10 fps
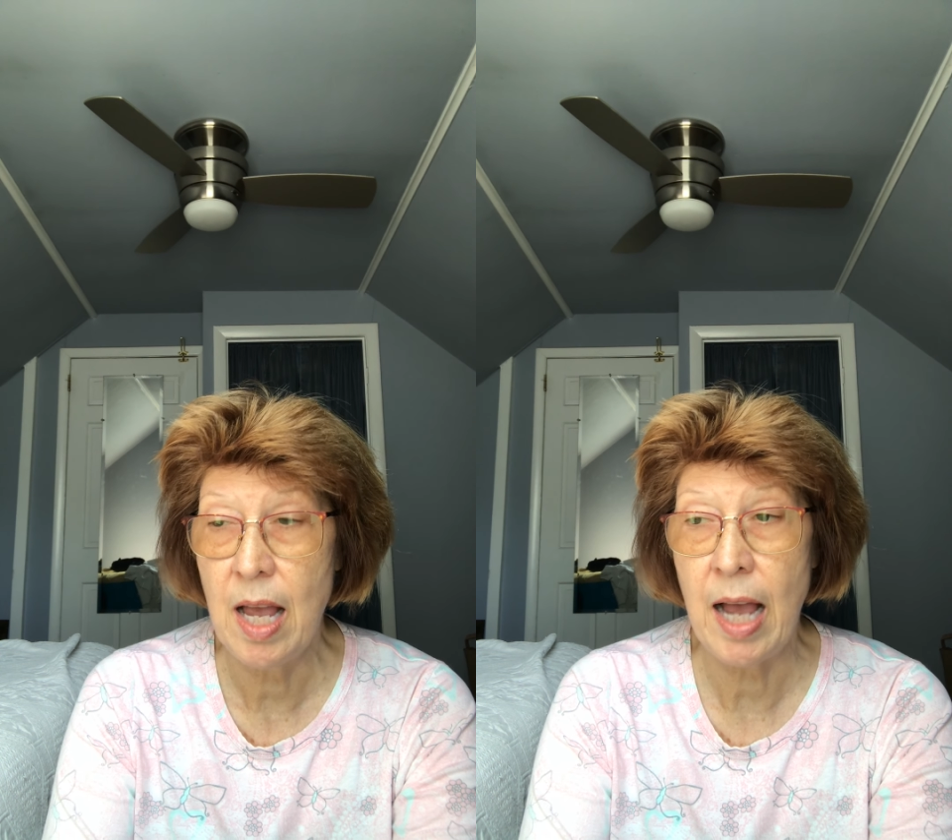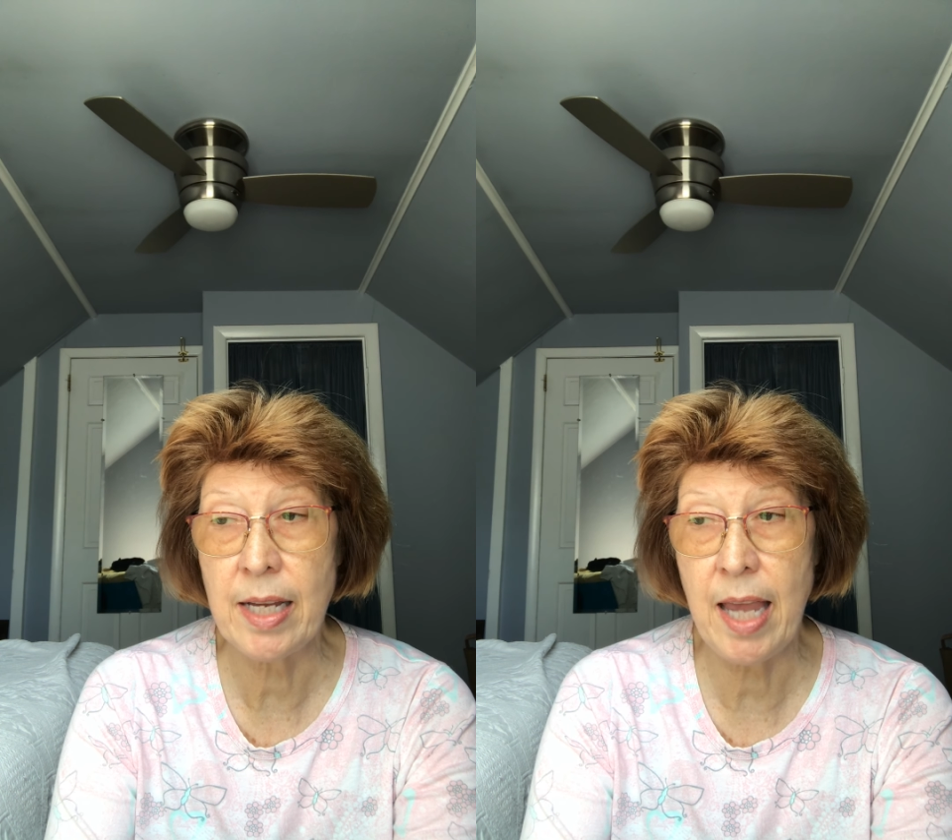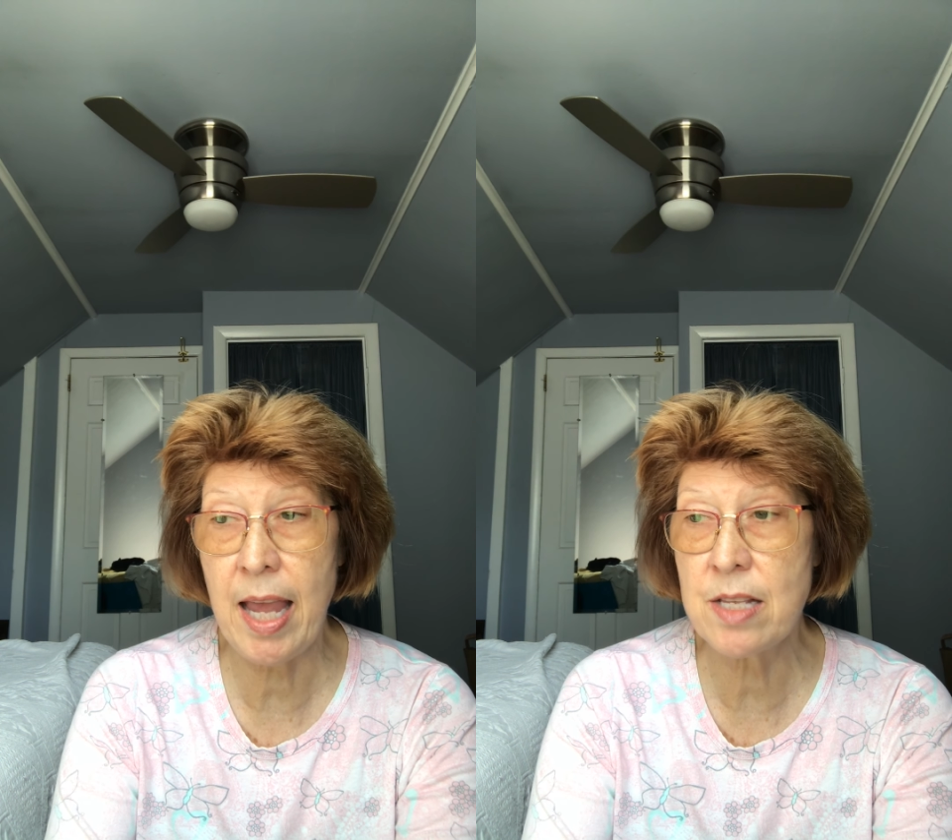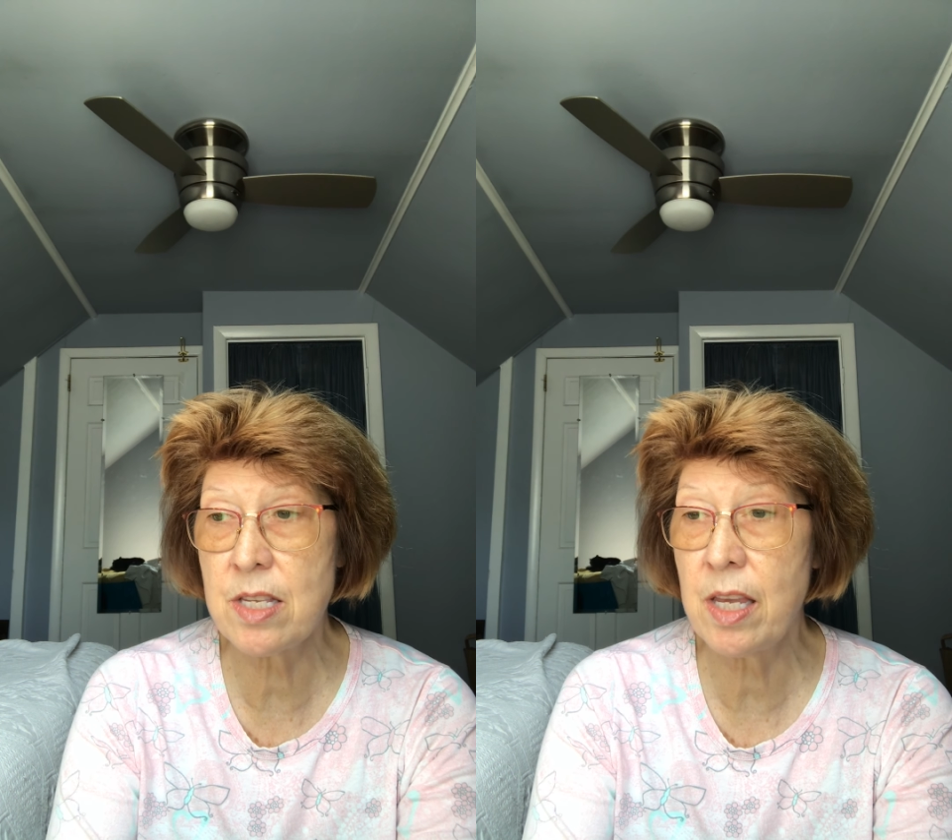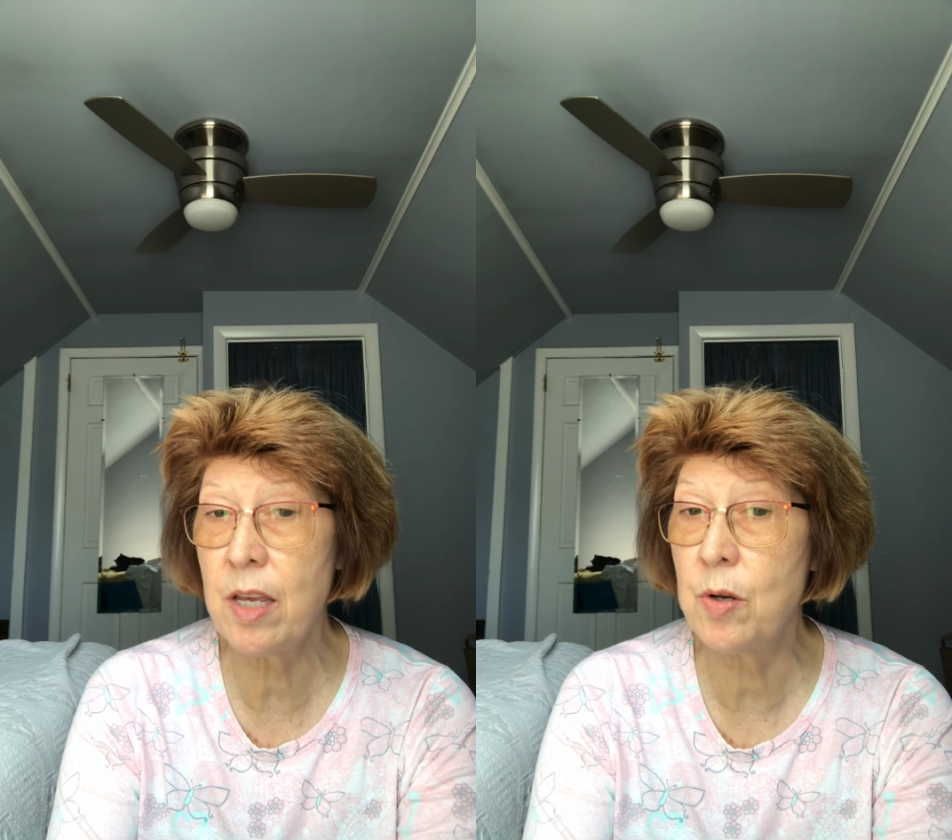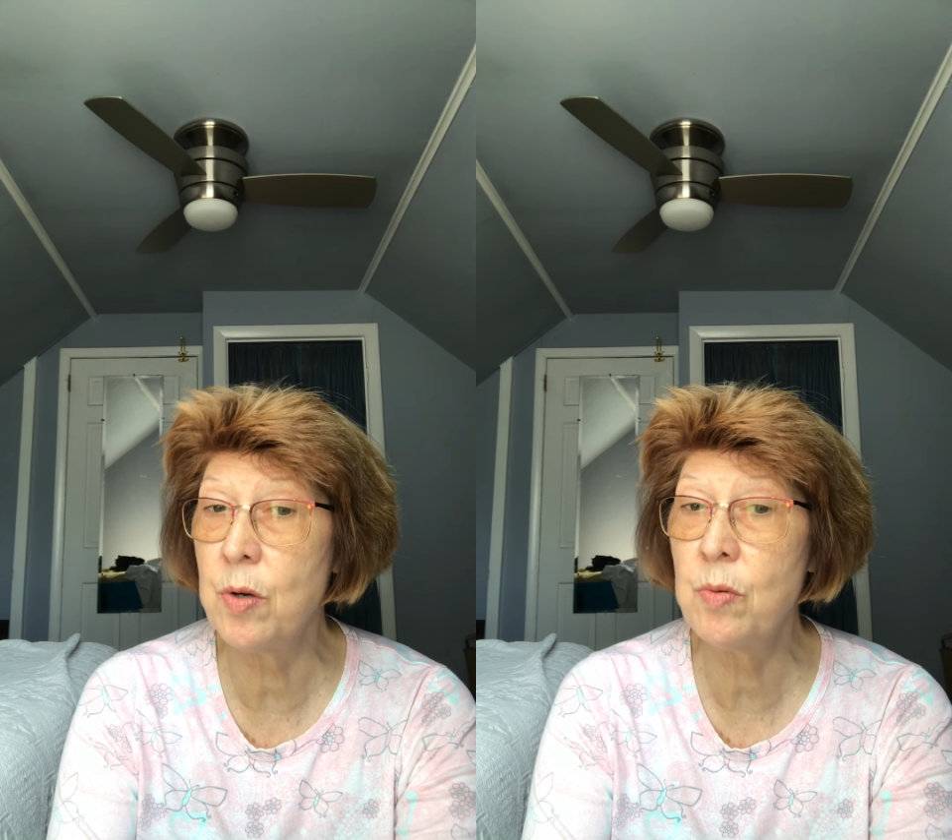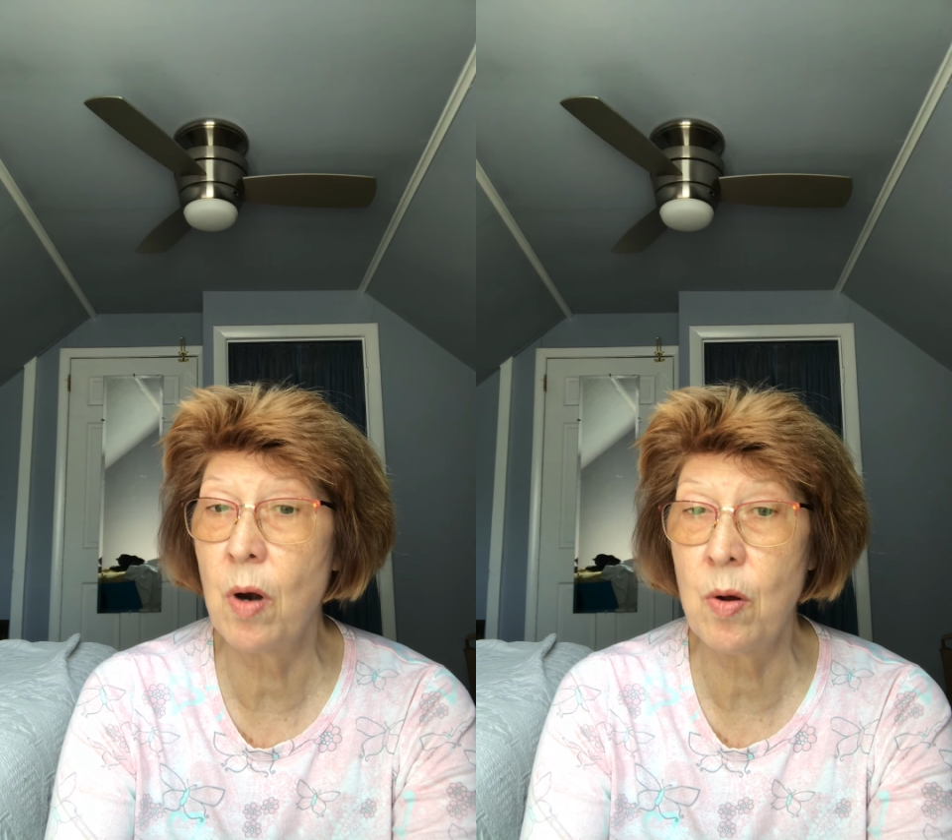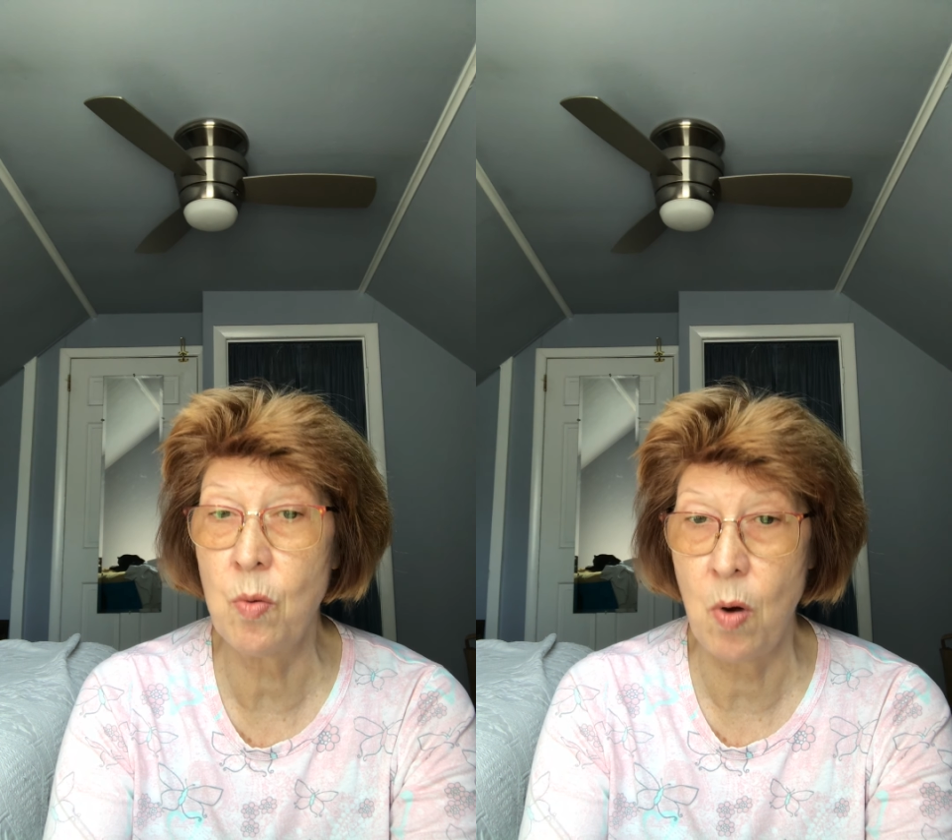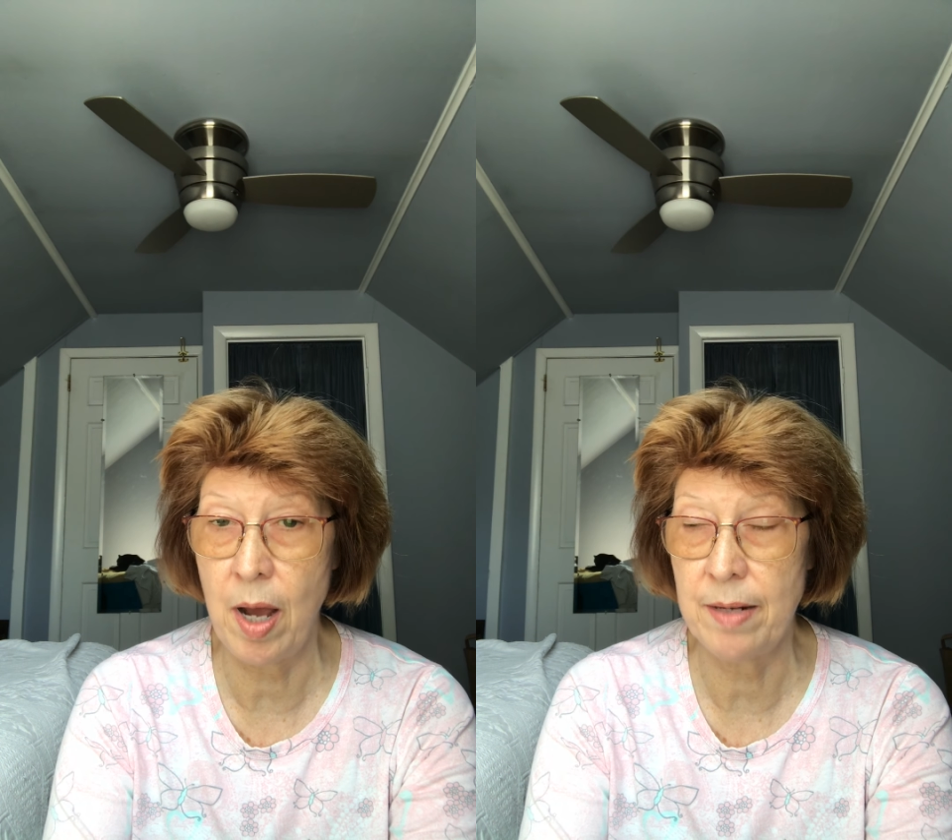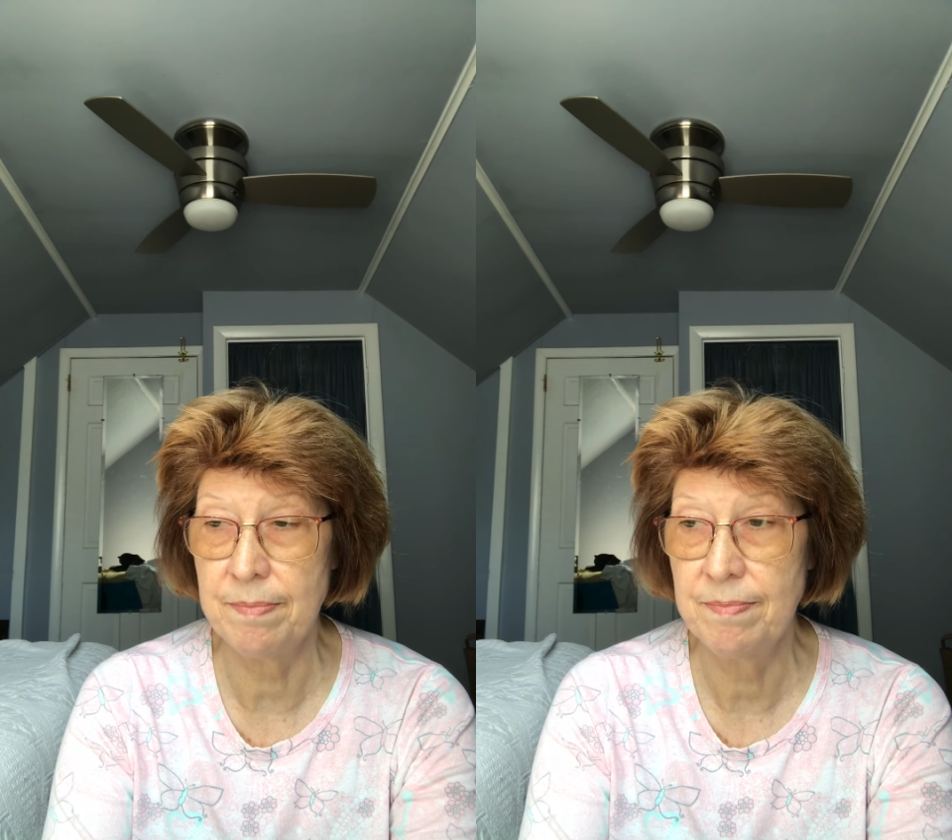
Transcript: I can't see who wrote what.